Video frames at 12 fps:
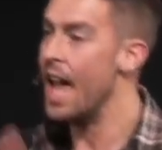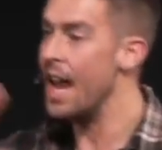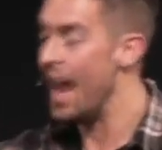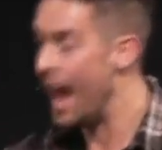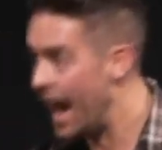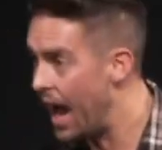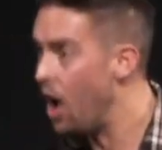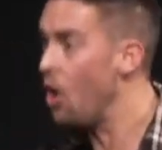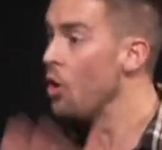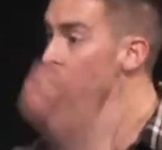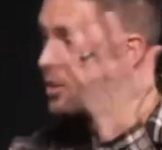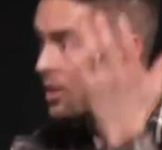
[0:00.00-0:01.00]
and
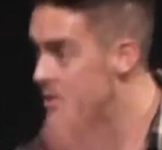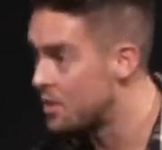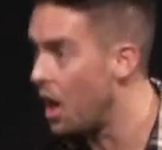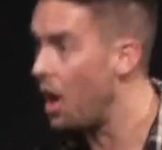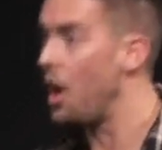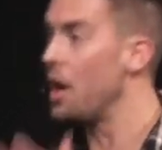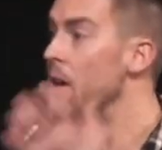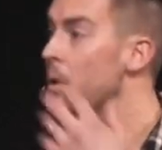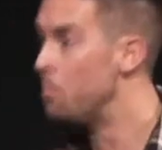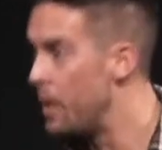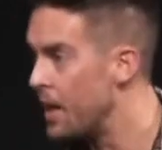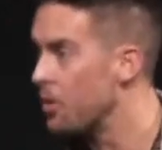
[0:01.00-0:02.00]
how does God
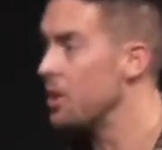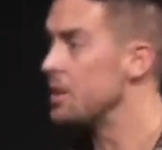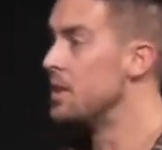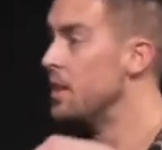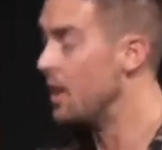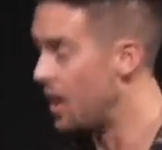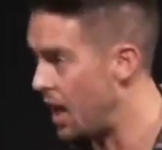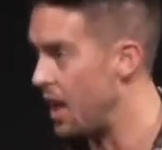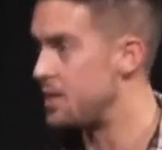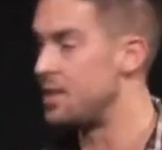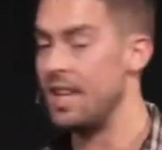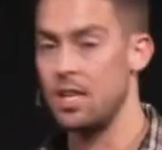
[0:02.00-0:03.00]
parent
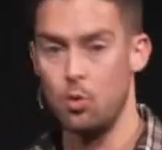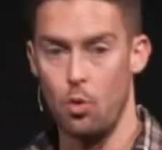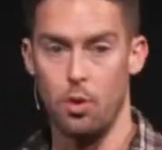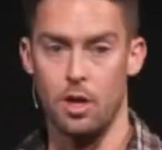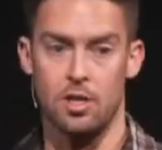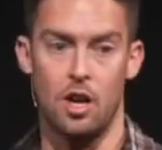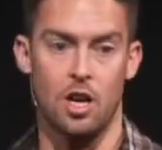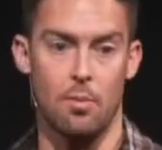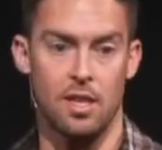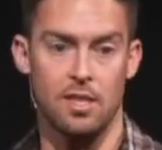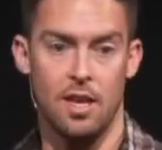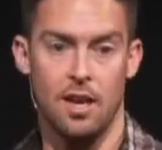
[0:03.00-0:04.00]
us? That's what we want to talk
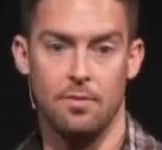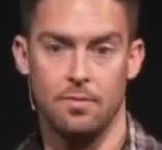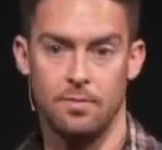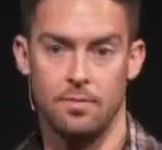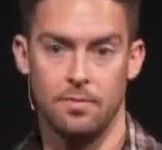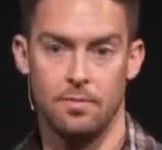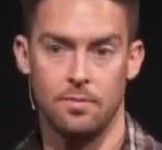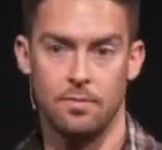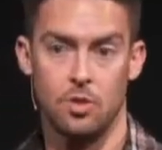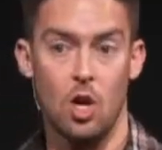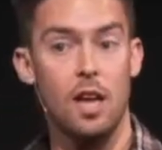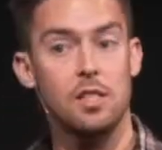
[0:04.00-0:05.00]
about today.
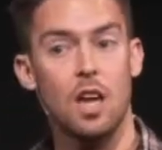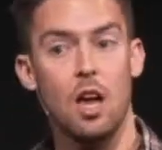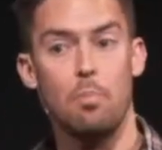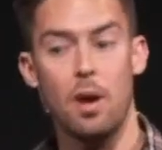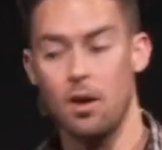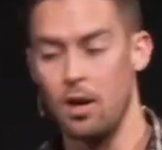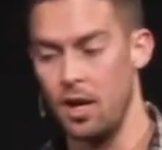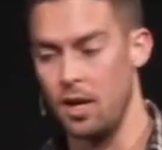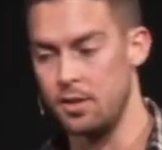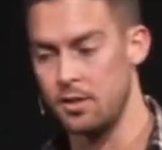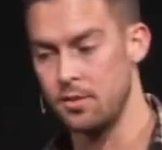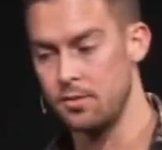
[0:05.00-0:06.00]
So, how does God parent
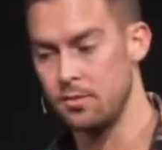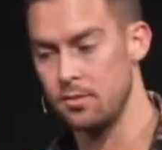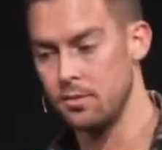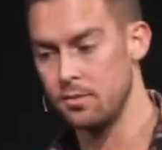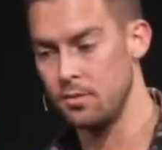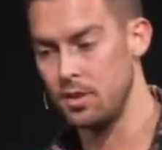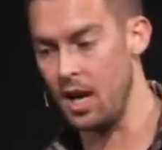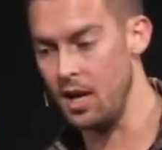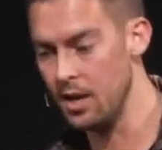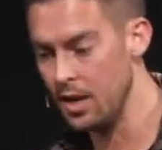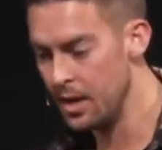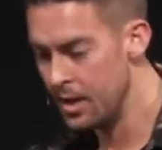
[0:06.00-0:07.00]
us? Okay,
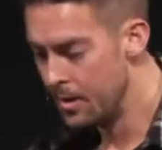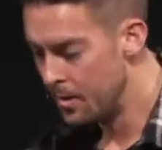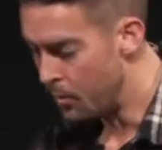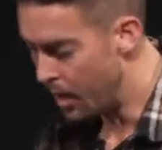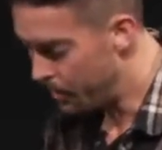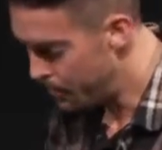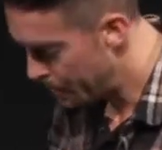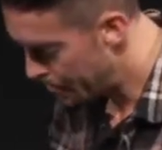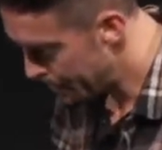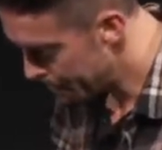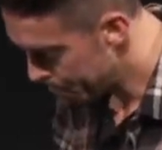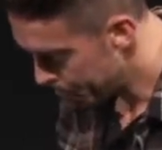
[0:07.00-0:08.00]
well,
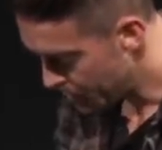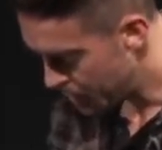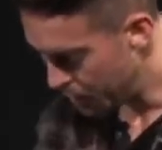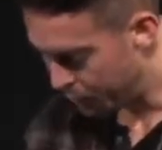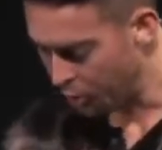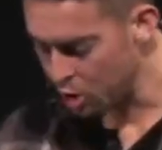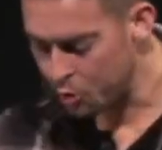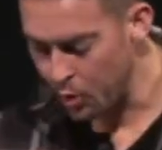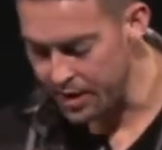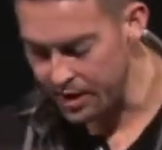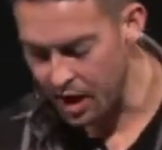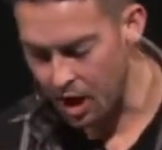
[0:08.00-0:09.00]
the first
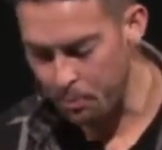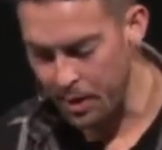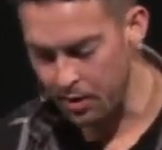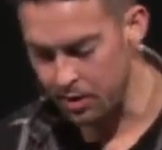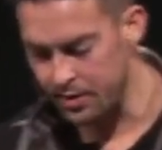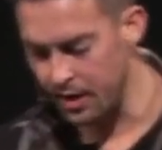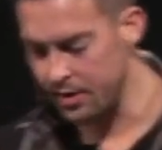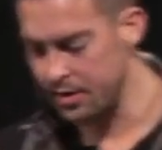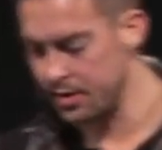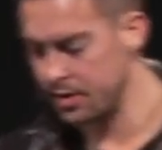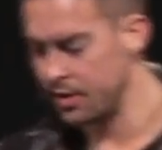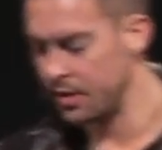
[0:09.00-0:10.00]
way that God parents
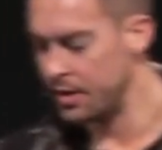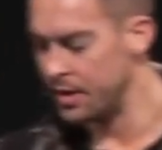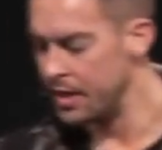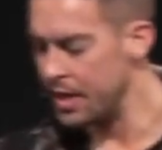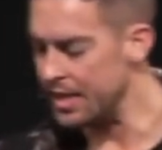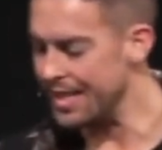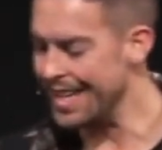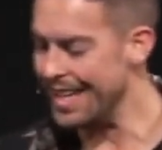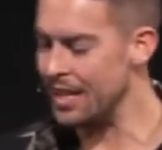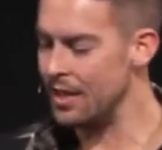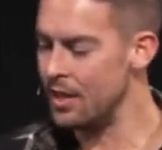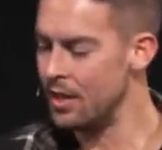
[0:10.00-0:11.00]
us is
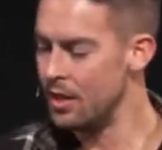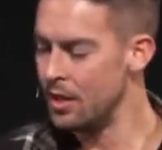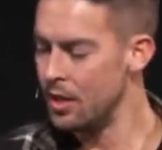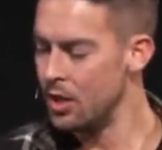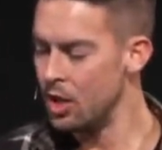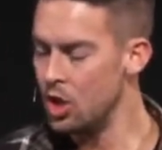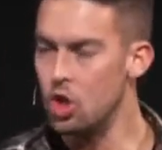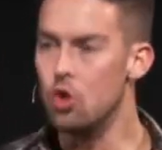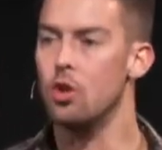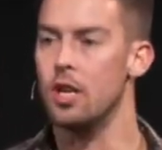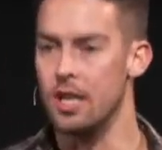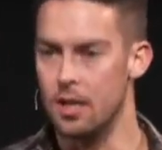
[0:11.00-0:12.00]
in
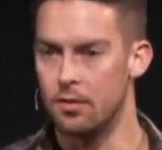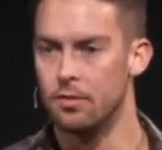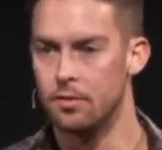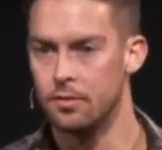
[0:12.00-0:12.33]
unity.